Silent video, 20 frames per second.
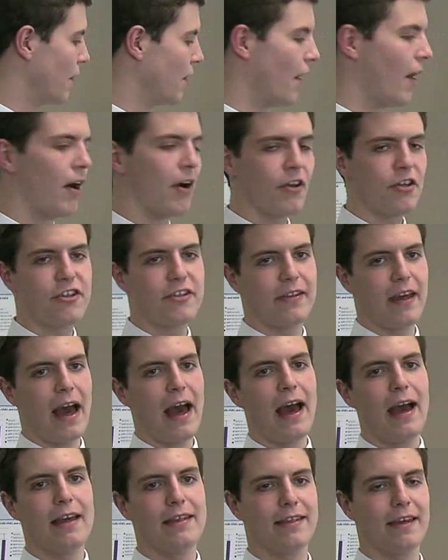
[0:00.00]
large
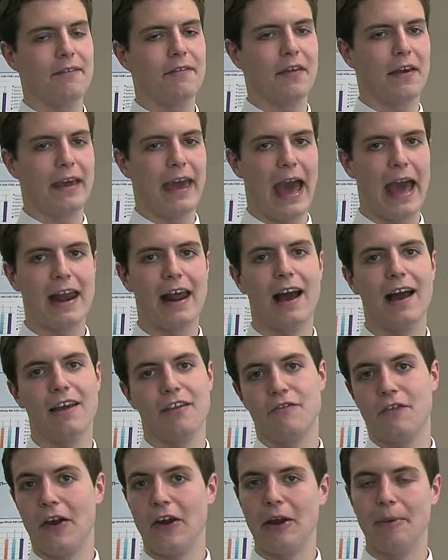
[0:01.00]
size of the cation
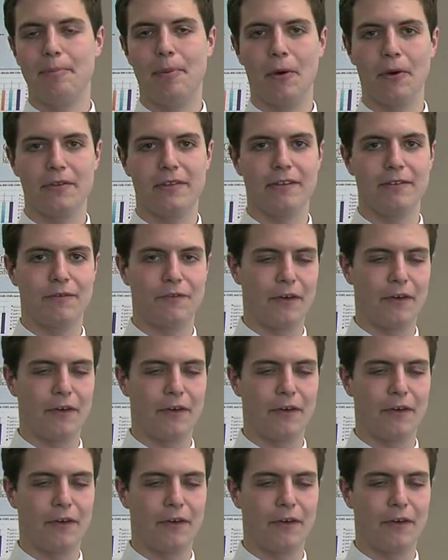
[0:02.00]
is very important